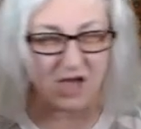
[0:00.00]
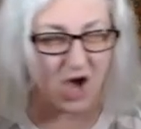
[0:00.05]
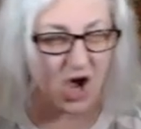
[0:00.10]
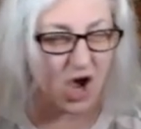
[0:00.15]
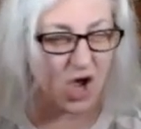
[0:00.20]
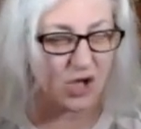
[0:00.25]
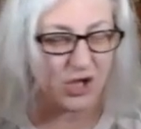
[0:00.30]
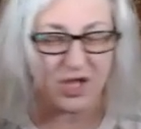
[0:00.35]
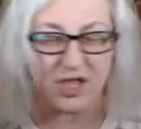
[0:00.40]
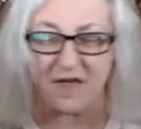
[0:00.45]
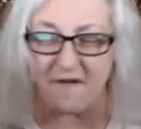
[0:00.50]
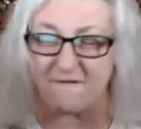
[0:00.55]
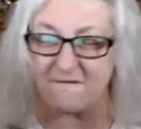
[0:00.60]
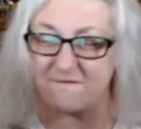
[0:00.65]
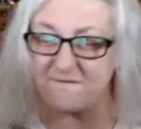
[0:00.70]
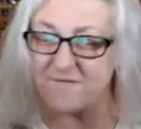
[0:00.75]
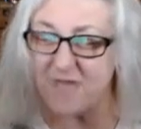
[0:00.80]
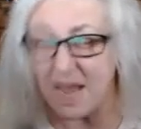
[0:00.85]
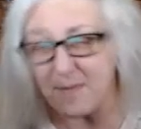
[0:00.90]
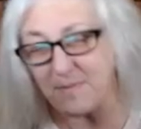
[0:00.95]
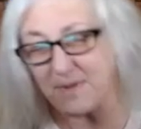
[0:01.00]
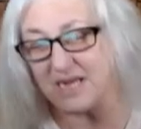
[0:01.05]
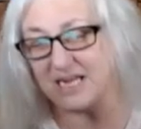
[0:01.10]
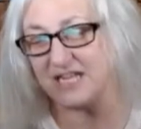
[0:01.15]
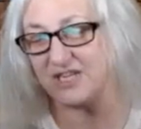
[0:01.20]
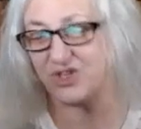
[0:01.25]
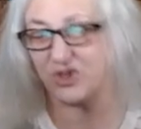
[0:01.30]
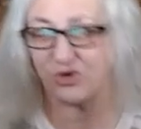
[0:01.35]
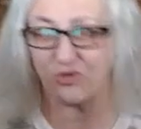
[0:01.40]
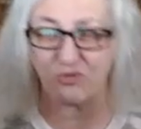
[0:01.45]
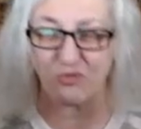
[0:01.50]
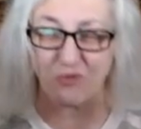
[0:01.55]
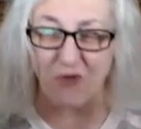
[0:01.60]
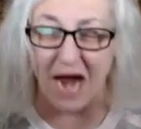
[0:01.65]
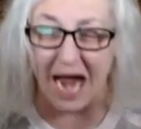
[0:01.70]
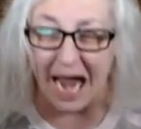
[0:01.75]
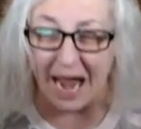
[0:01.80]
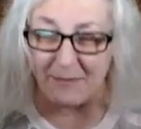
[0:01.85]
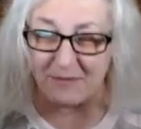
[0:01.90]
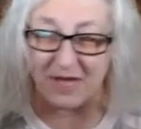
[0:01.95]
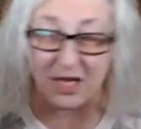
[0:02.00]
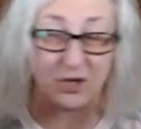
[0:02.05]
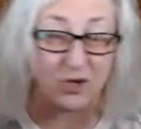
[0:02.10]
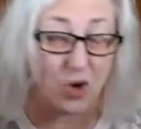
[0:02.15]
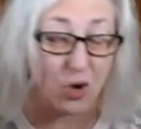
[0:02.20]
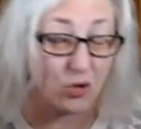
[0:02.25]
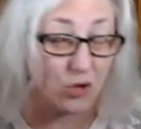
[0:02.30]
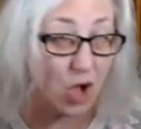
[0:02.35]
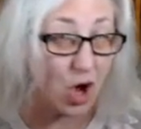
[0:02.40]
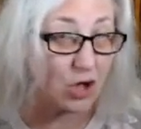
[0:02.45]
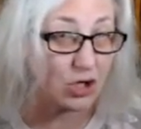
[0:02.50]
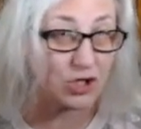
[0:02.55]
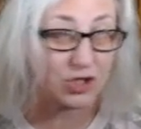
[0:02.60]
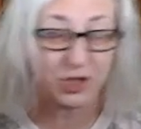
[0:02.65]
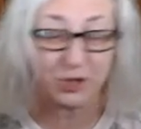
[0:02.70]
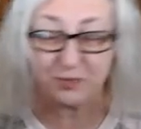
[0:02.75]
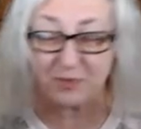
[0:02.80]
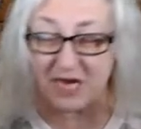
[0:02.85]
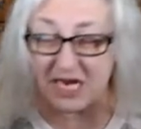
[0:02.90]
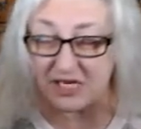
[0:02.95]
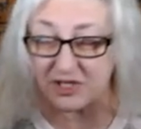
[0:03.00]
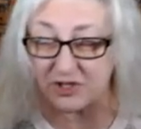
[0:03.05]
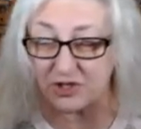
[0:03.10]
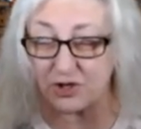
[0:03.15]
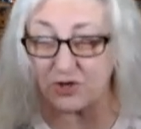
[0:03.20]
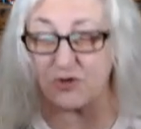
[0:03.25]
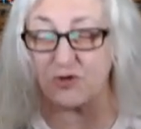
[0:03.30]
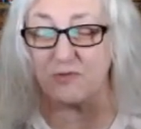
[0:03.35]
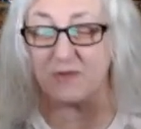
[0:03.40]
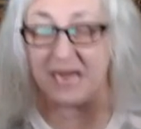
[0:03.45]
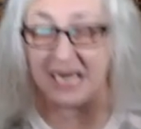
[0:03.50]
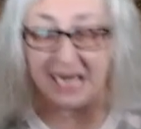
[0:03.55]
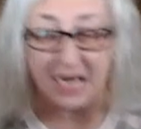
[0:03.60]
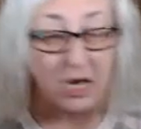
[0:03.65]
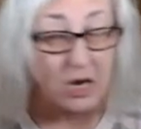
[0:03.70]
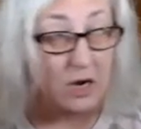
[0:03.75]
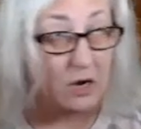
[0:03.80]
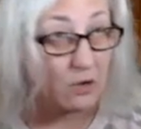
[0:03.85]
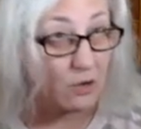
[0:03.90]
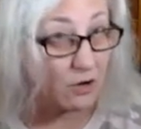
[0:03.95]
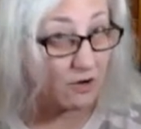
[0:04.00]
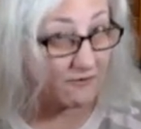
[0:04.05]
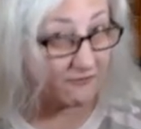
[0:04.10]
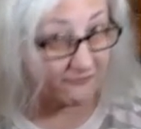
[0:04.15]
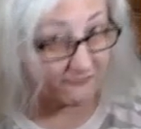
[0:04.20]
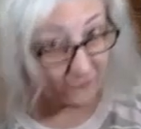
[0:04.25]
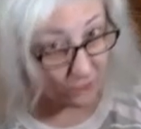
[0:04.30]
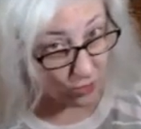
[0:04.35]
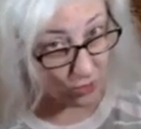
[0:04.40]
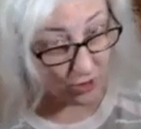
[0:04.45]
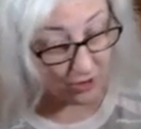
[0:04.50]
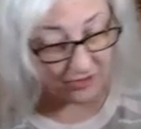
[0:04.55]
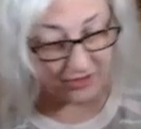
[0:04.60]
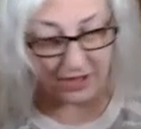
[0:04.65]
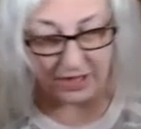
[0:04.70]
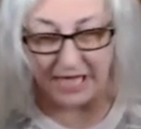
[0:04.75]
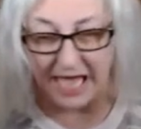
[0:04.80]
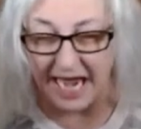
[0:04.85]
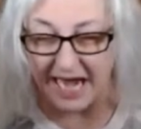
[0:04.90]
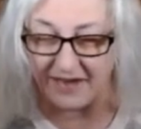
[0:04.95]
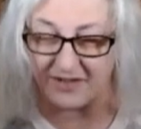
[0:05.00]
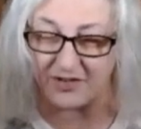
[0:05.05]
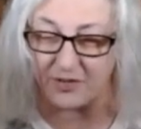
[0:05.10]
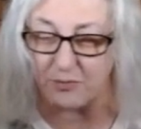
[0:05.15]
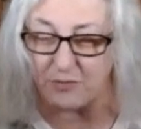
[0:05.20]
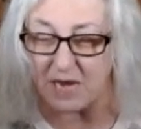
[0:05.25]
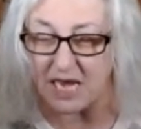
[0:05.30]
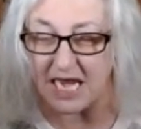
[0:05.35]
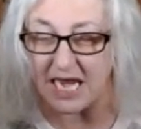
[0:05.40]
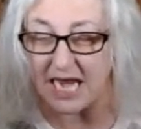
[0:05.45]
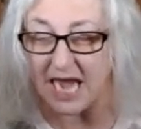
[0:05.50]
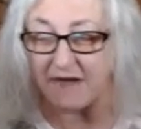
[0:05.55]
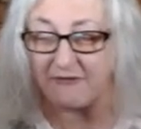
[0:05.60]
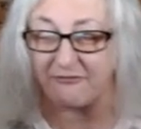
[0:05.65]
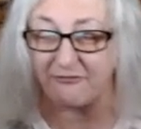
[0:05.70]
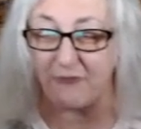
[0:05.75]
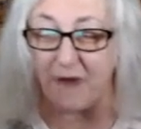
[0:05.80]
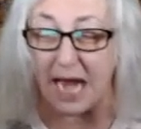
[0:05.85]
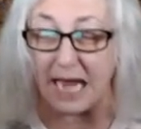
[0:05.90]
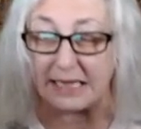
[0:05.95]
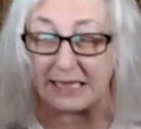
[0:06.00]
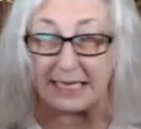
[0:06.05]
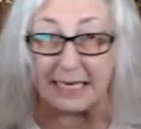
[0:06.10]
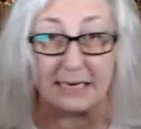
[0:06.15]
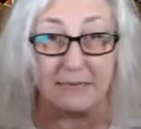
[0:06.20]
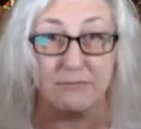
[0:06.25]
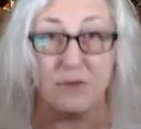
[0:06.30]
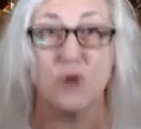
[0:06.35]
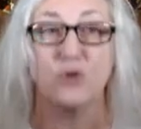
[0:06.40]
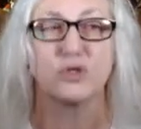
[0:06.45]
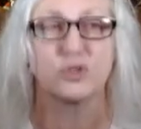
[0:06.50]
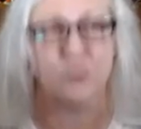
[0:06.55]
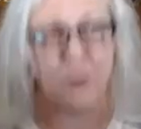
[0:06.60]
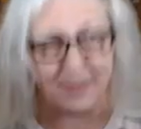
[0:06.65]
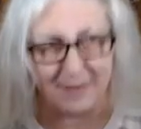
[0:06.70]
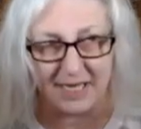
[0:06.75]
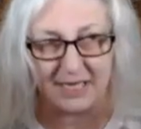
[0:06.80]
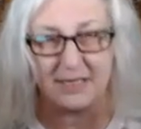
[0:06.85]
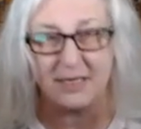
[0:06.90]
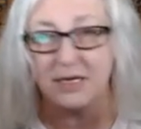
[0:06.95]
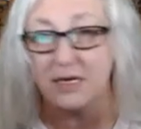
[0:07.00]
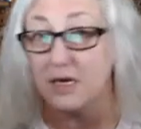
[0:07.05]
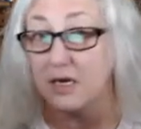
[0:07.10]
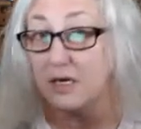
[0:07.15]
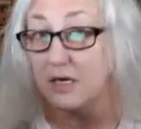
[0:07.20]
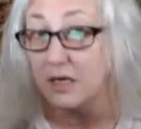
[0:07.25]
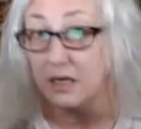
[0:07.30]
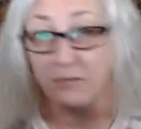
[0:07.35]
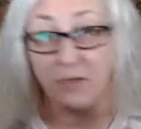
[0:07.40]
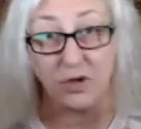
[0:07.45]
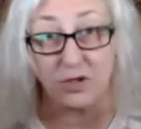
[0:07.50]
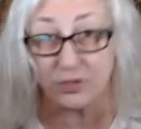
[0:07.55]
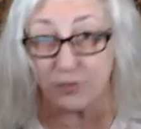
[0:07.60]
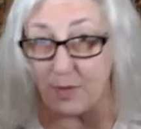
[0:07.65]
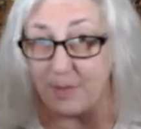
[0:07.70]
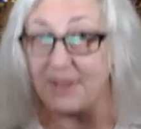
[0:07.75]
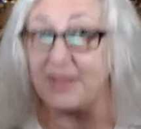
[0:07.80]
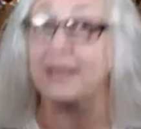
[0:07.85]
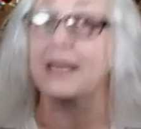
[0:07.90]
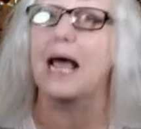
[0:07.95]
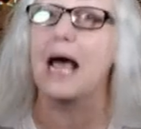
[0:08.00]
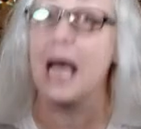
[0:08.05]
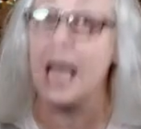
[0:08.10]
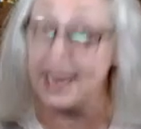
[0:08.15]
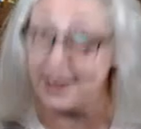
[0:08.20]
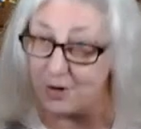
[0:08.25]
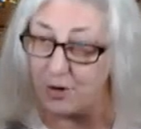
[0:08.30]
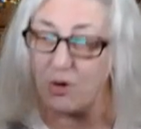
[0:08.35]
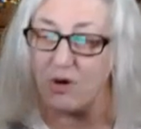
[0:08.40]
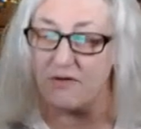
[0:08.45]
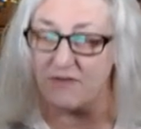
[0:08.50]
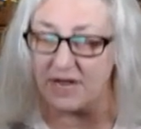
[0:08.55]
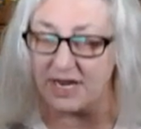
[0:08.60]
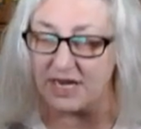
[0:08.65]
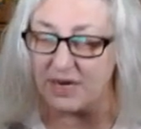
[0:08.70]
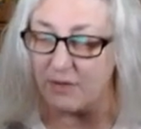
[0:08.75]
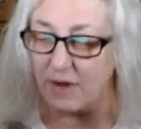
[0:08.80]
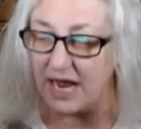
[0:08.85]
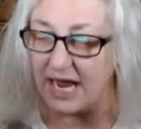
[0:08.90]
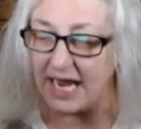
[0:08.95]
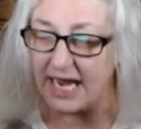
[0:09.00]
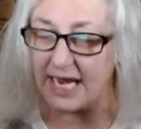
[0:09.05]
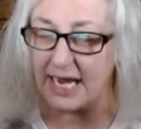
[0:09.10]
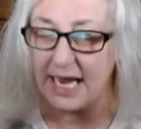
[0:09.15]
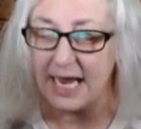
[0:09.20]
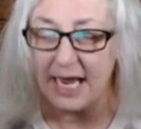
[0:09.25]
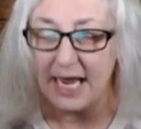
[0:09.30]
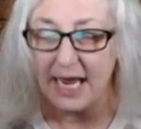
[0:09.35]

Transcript: all of the feminist crap that no longer speaks to me or for the likes of me, and frankly, most women, most women that I know of anyway,